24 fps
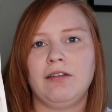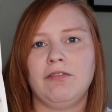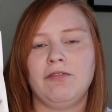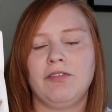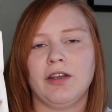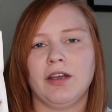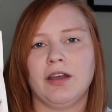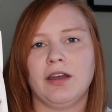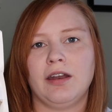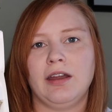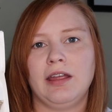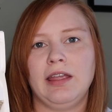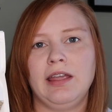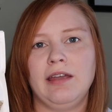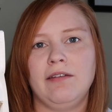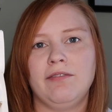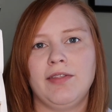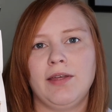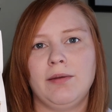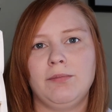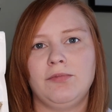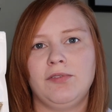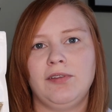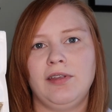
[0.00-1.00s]
if you're going to give
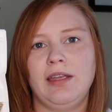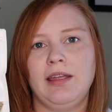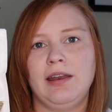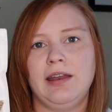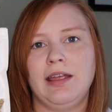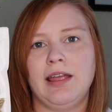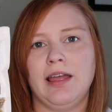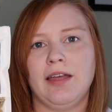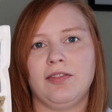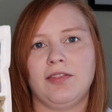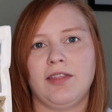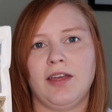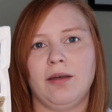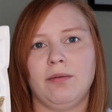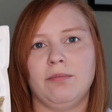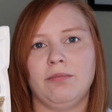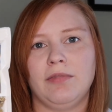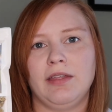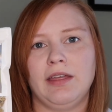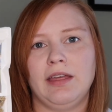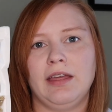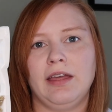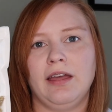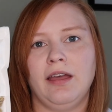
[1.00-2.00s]
them tea, to get them
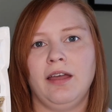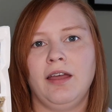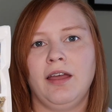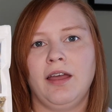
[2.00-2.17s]
the